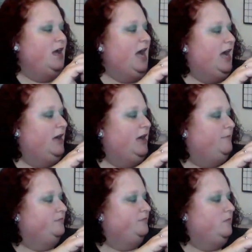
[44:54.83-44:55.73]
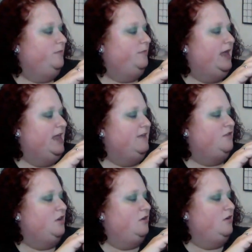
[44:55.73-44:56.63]
But if
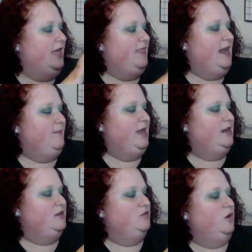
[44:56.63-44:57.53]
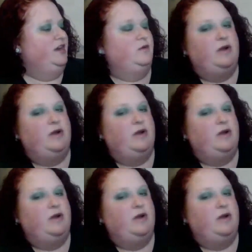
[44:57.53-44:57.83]
you go, and then I made a new one, a